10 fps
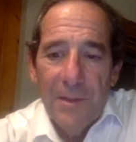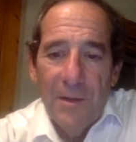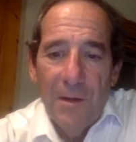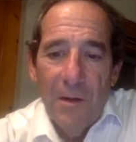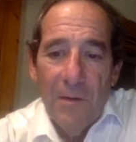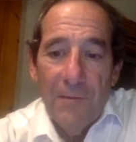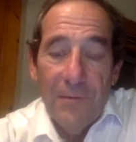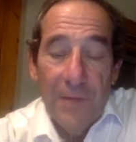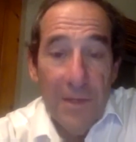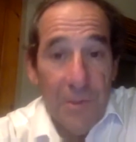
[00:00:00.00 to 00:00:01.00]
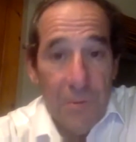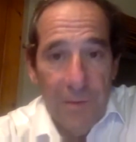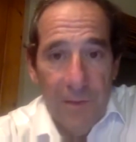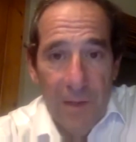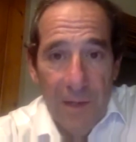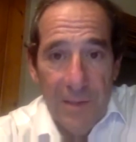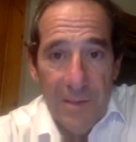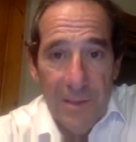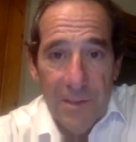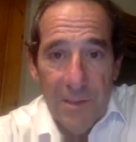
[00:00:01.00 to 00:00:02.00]
of the history of the United
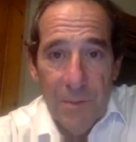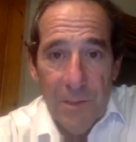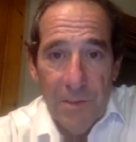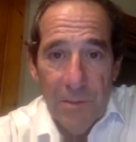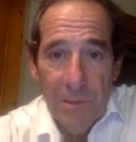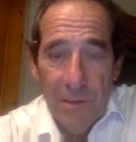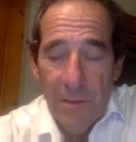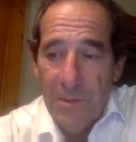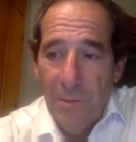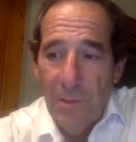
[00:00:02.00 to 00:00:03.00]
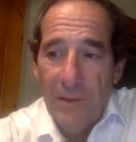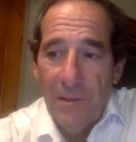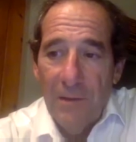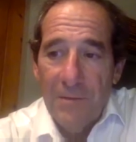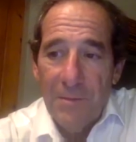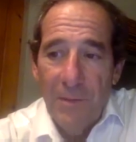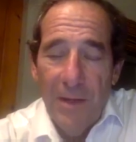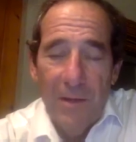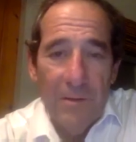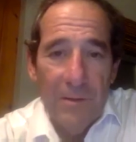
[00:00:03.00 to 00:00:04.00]
States, especially when it comes to Black Lives
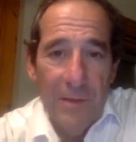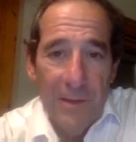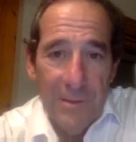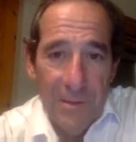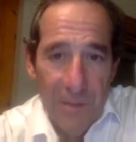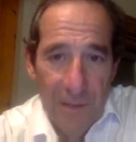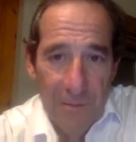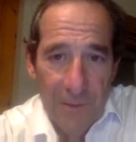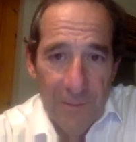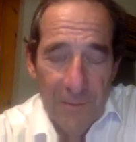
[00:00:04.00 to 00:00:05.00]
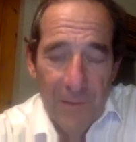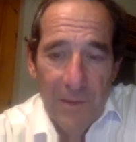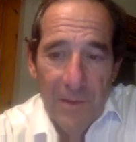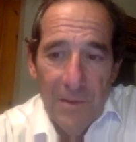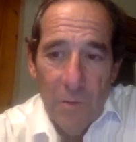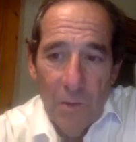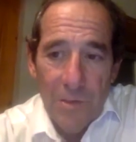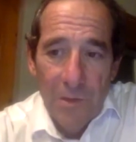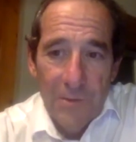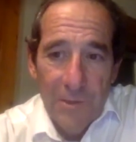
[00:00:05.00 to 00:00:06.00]
Matter and slavery. You
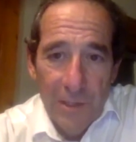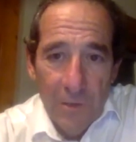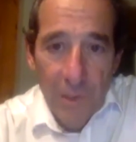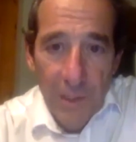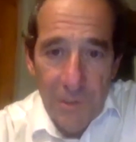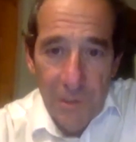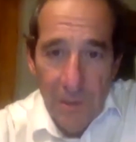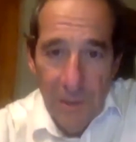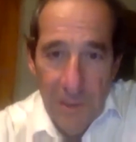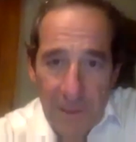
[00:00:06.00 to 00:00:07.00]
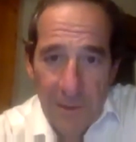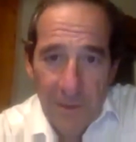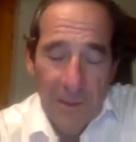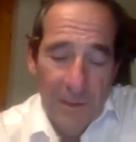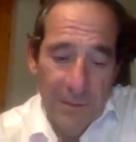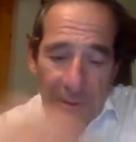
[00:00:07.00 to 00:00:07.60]
also have generationally, the